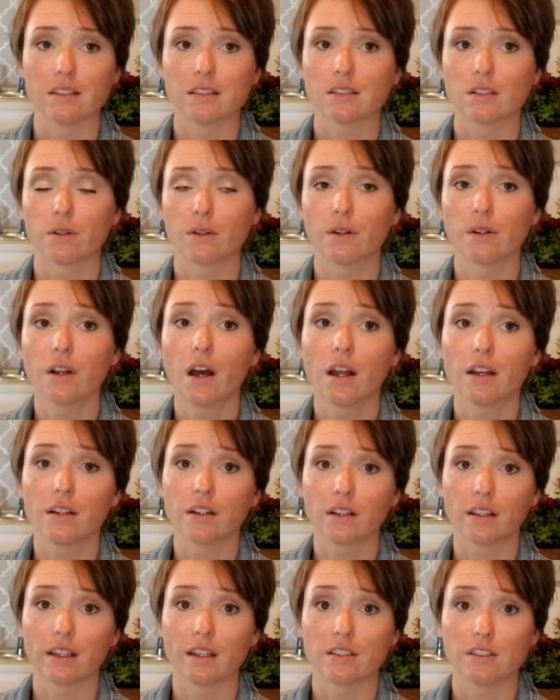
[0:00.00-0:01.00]
So they're not
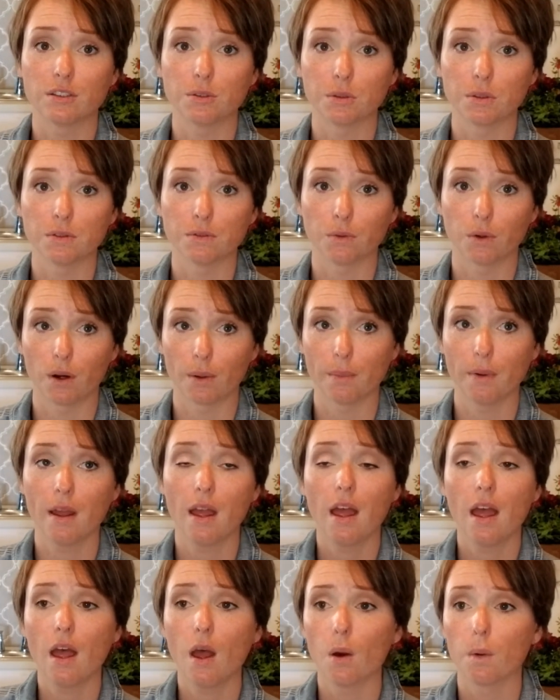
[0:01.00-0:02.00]
nearly as uniform.
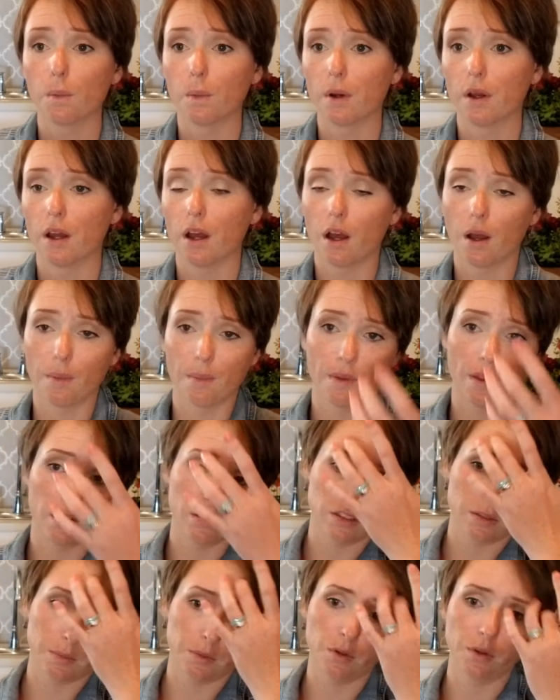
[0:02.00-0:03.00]

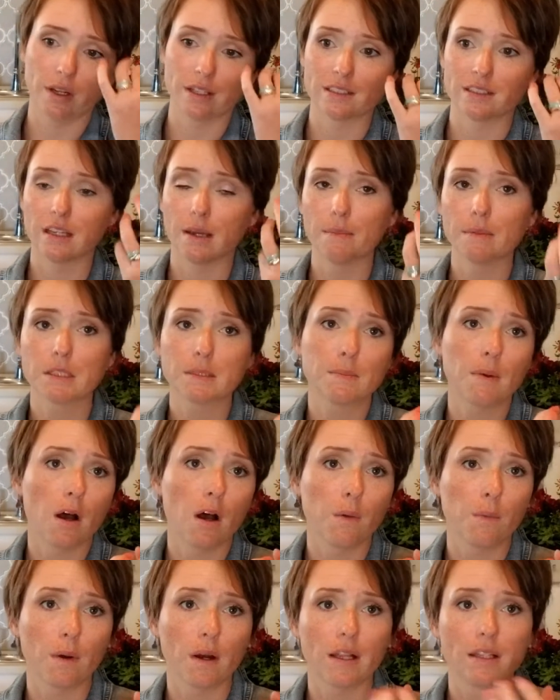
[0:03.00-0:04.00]
You'll get some
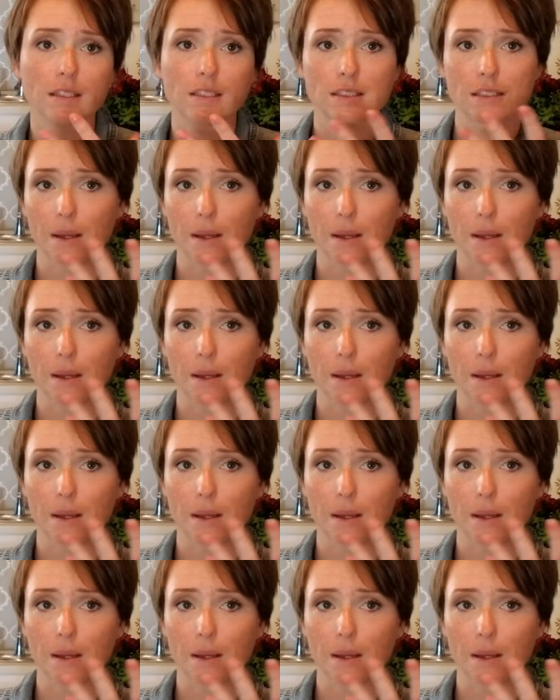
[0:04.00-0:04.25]
small ones,